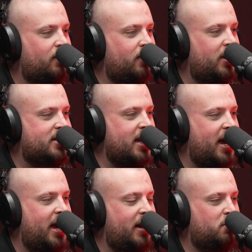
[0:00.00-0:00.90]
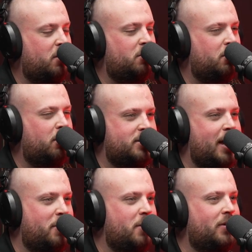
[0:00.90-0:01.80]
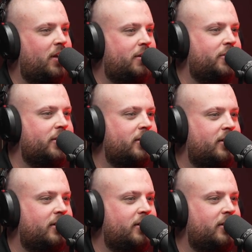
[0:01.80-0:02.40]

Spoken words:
Is that, what was that moment like for you?